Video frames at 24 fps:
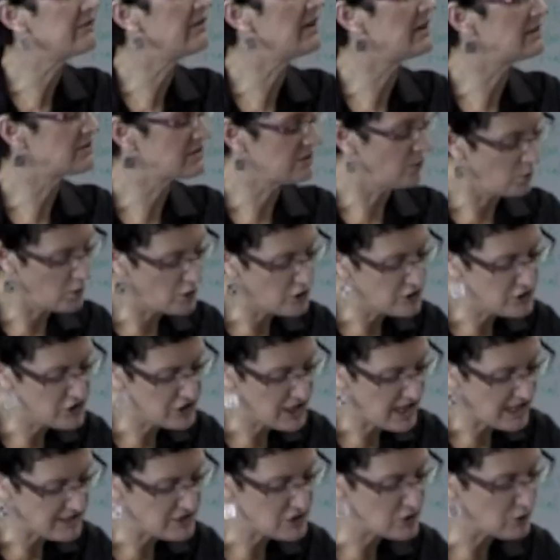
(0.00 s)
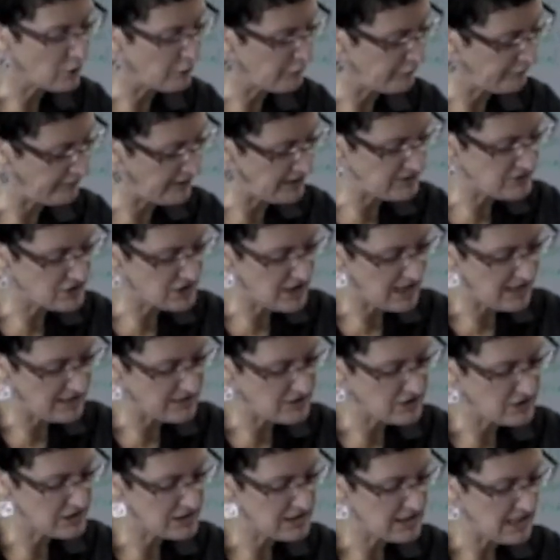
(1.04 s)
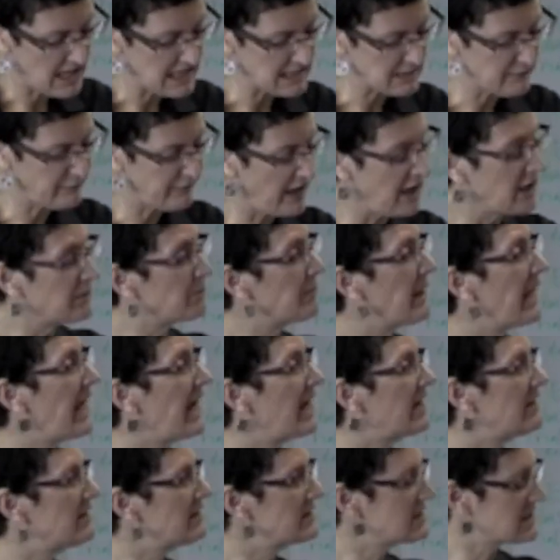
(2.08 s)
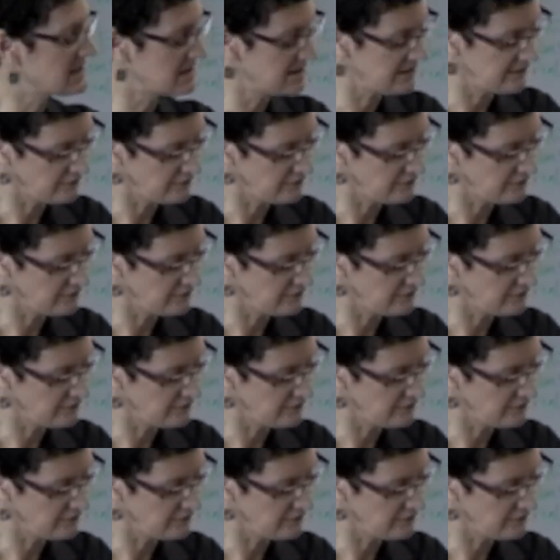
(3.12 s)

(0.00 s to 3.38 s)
felt, were judged or felt judged as failed parents,